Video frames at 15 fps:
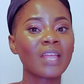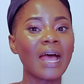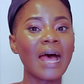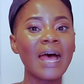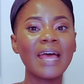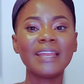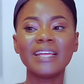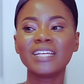
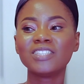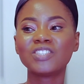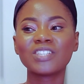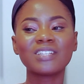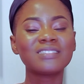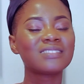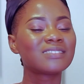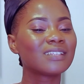and it
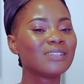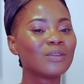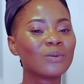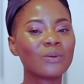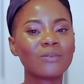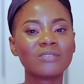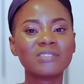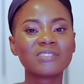just, you
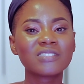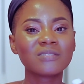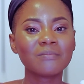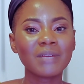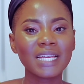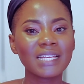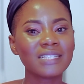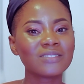know,
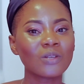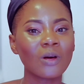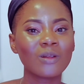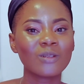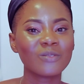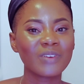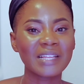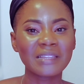smears
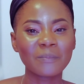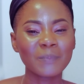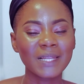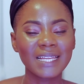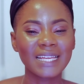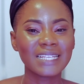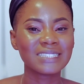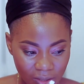all over the
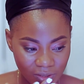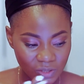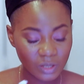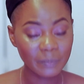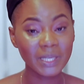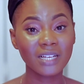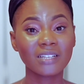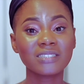place. So
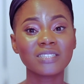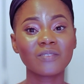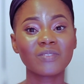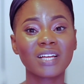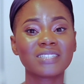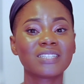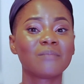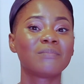because of
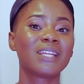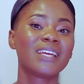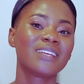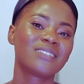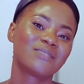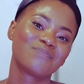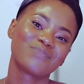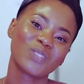that, I'm like,
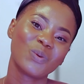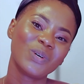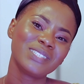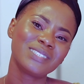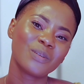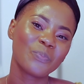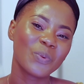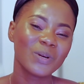
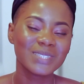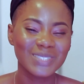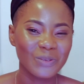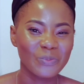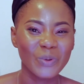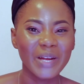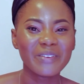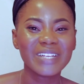what's the point
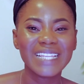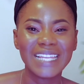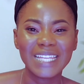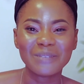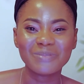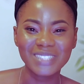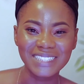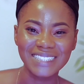of wearing
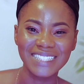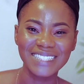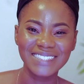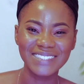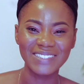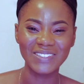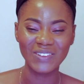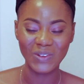
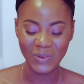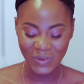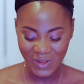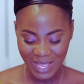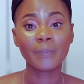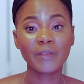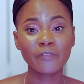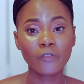lipsticks, you know?
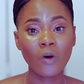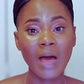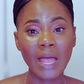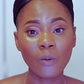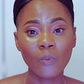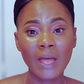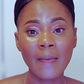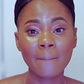Before
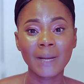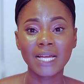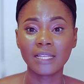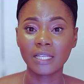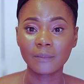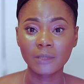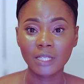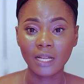I wear my
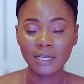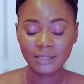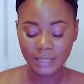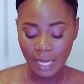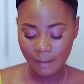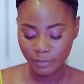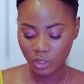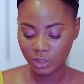lip gloss,
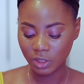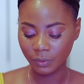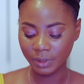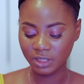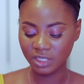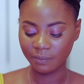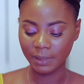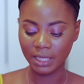I'm just
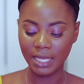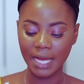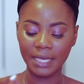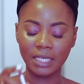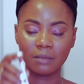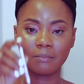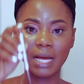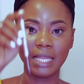going to be
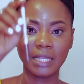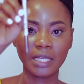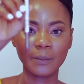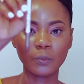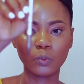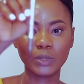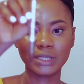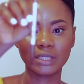lining my
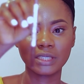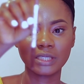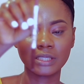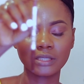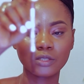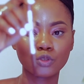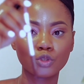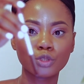lip with
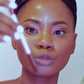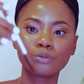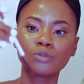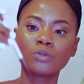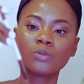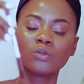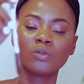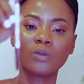this
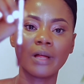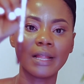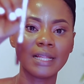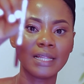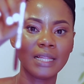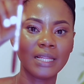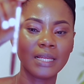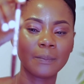True
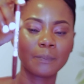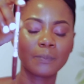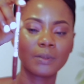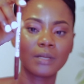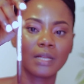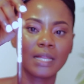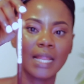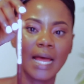Lip
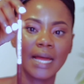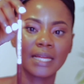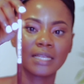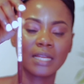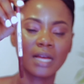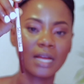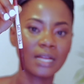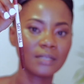
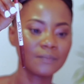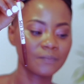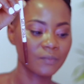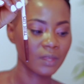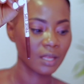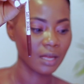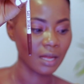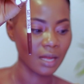Liner.
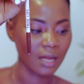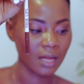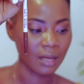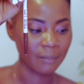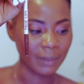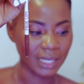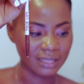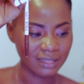
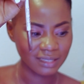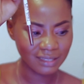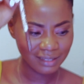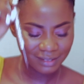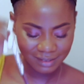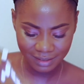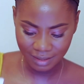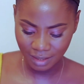I think
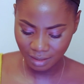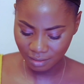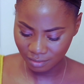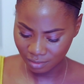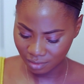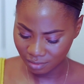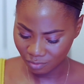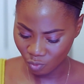it's
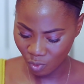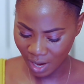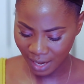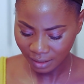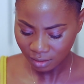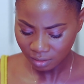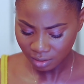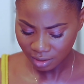in
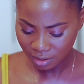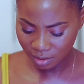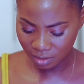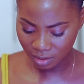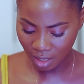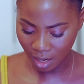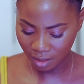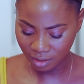wine. This
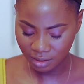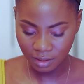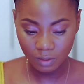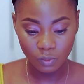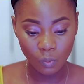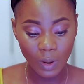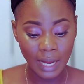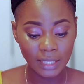
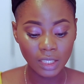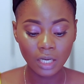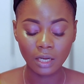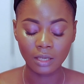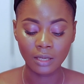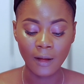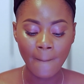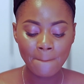is wine
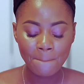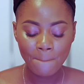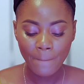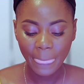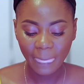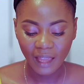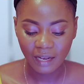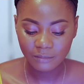color.
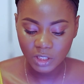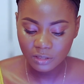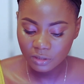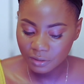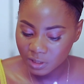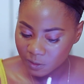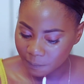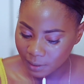I'm just
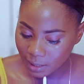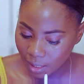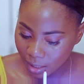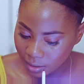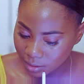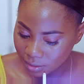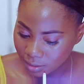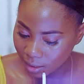going to be
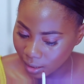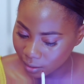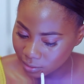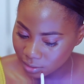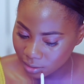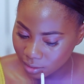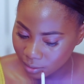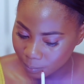lining the
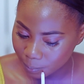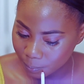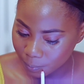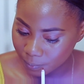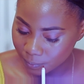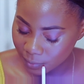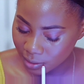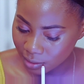outer
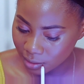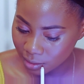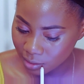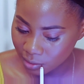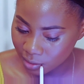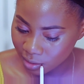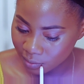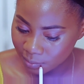
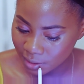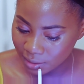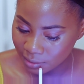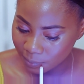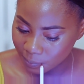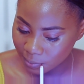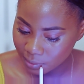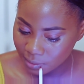corner of my lip.